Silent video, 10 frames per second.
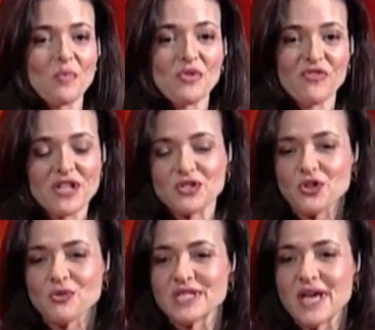a professor
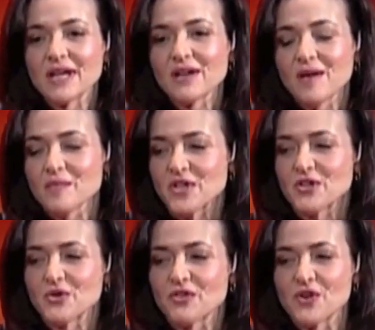who was then at Columbia
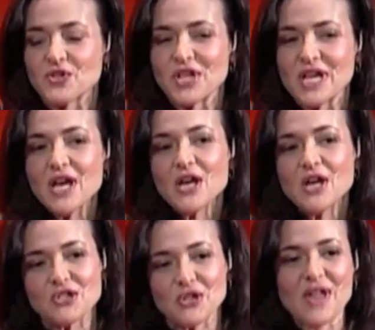University
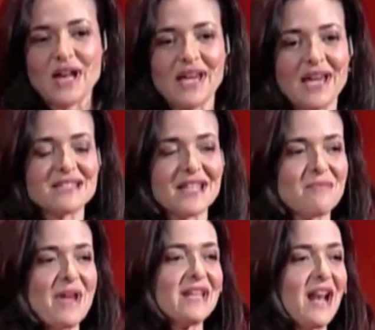took that case
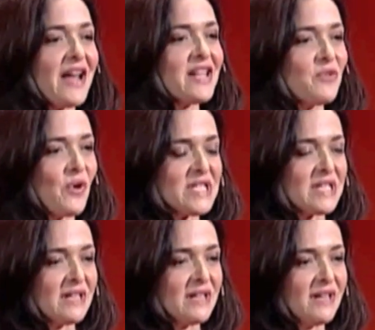and made it Heidi Roizen.